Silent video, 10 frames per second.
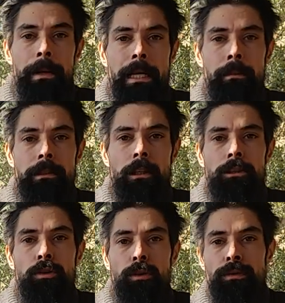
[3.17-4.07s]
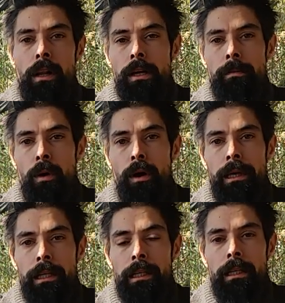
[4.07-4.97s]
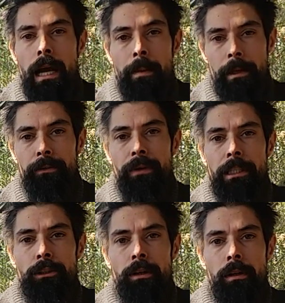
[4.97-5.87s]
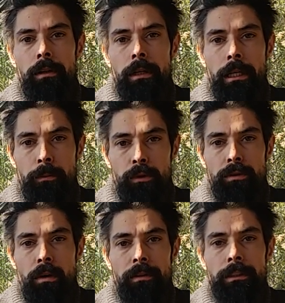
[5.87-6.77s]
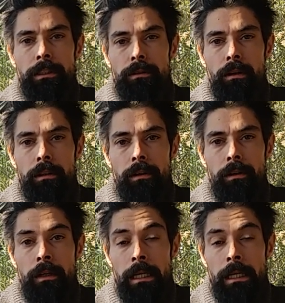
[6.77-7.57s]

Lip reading: My name is Angelo Valkenborg. I'm an adventurer and a bushcraft instructor.